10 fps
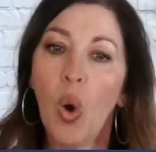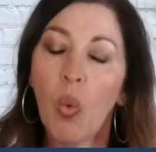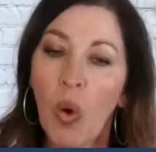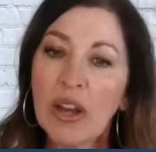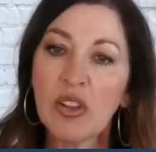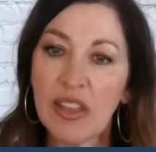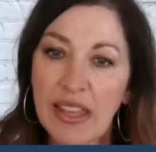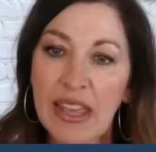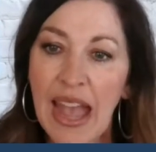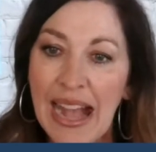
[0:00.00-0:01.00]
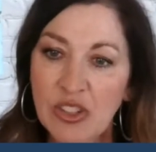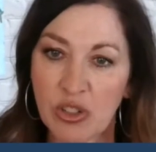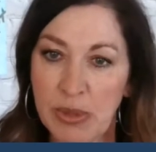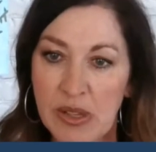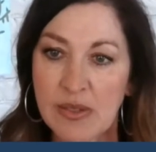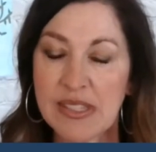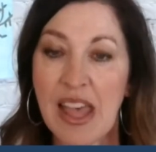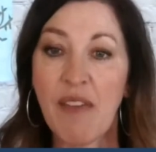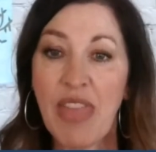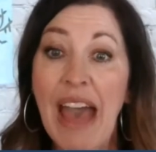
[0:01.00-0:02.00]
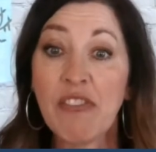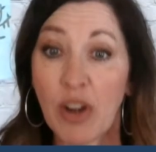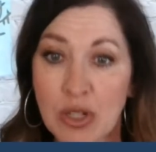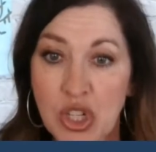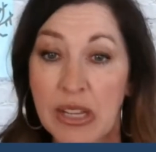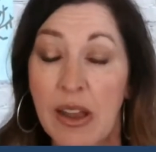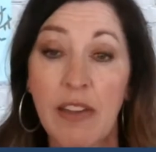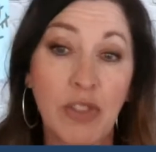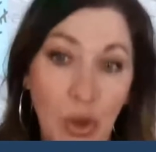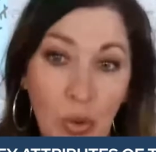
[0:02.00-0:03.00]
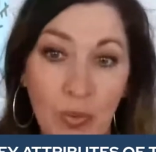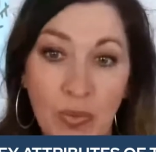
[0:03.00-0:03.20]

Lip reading: What are the key attributes of that version of you?